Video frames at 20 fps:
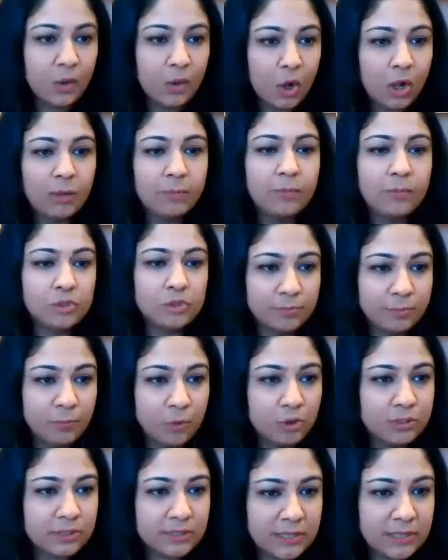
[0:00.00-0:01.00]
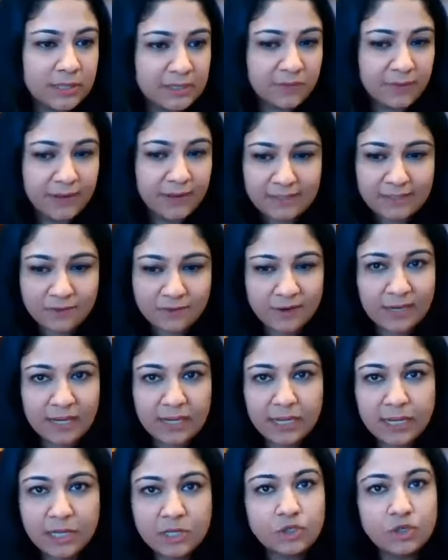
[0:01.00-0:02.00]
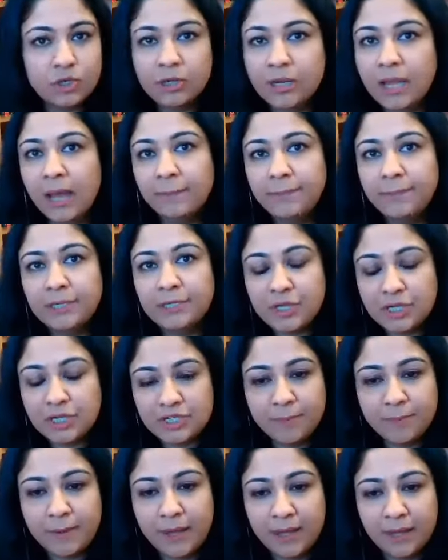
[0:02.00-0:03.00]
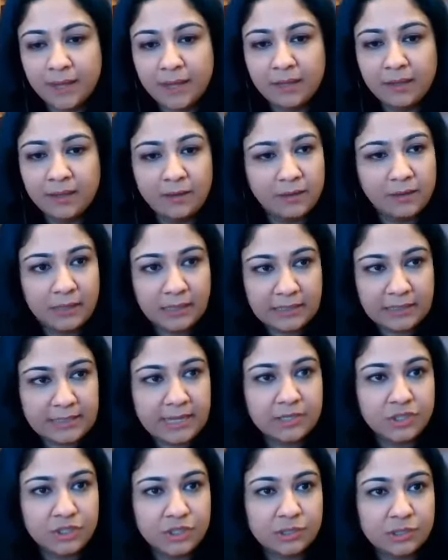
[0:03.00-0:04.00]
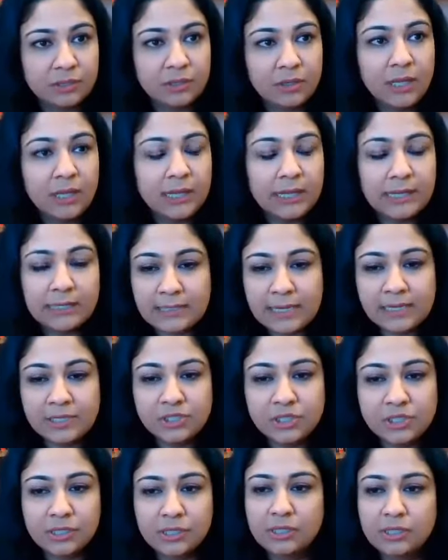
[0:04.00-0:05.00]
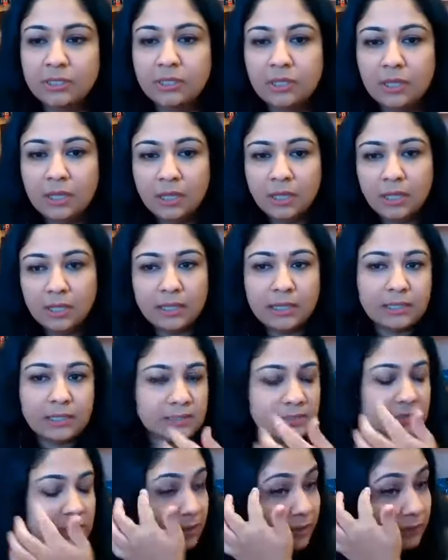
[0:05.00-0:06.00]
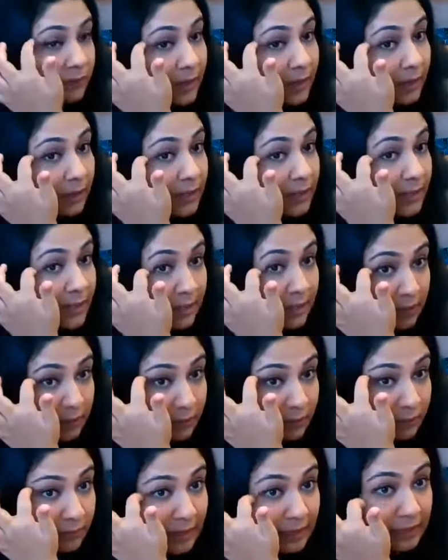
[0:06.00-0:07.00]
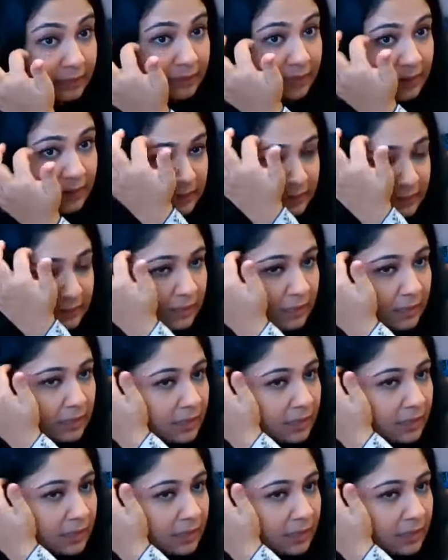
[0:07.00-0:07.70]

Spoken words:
Almost most things race related should not be judged by intention. Intention is rarely relevant.